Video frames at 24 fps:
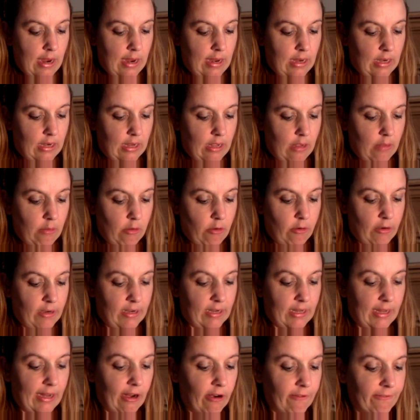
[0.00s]
and now I'm going
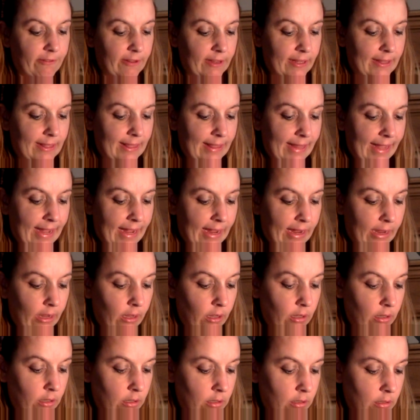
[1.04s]
to carefully lay
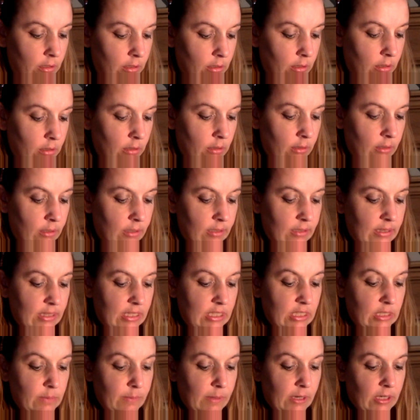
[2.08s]

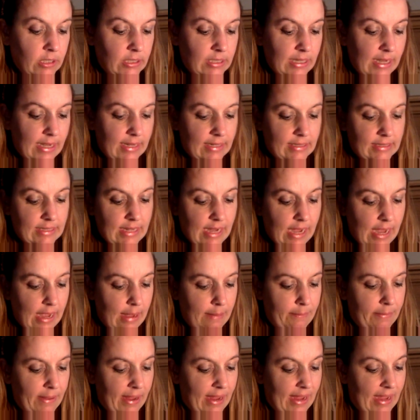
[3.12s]
this part on
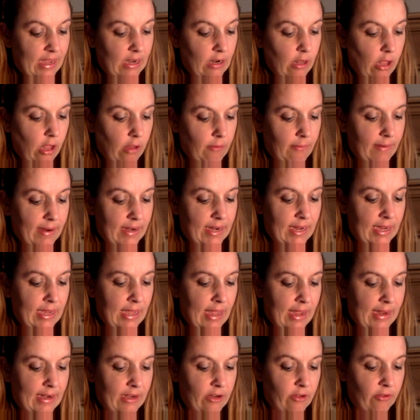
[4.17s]
top, and already
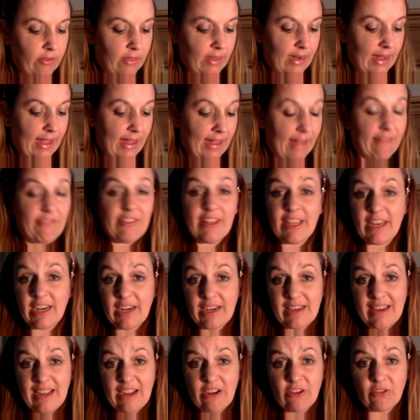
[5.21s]
I know that I have laid
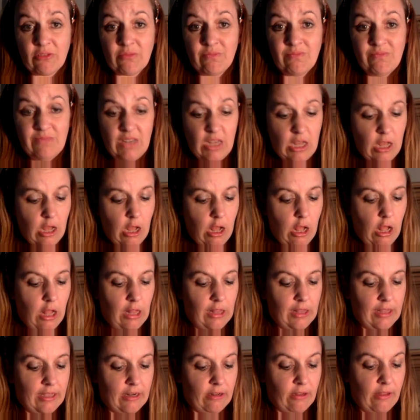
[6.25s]
it down a
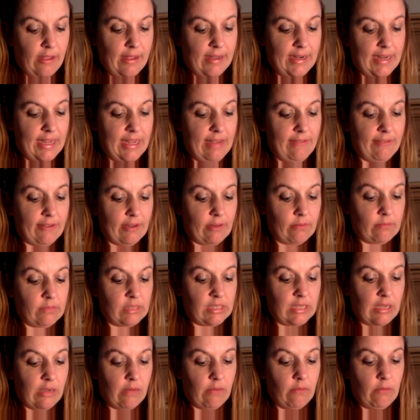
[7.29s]
little uneven.
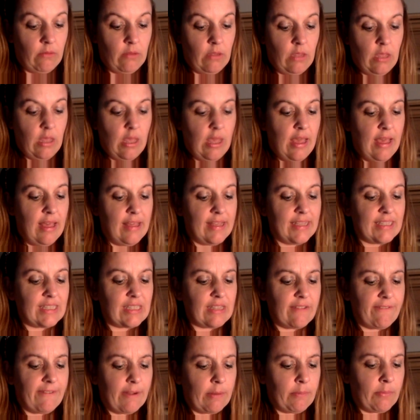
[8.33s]
So this is
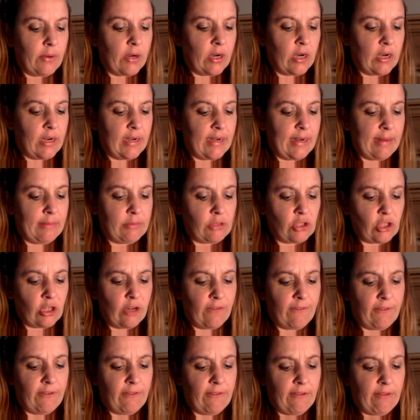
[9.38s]
the fun part, and I'm sure
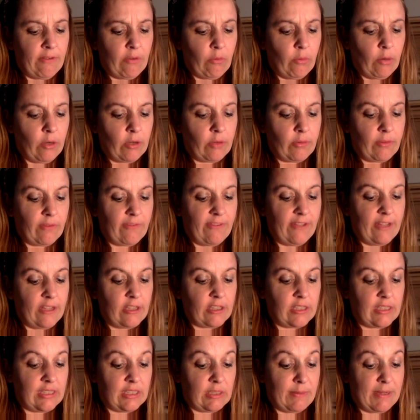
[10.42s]
if you've ever worked with
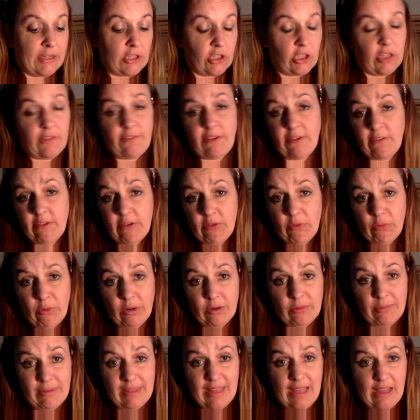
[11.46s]
felt, and especially if you've ever
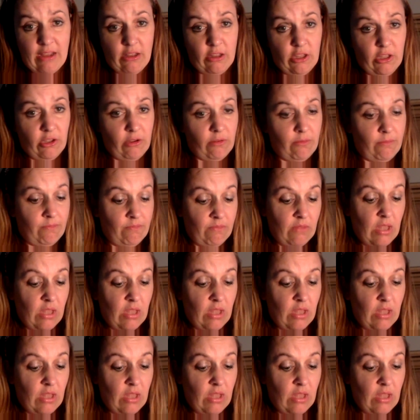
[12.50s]
worked with hot glue,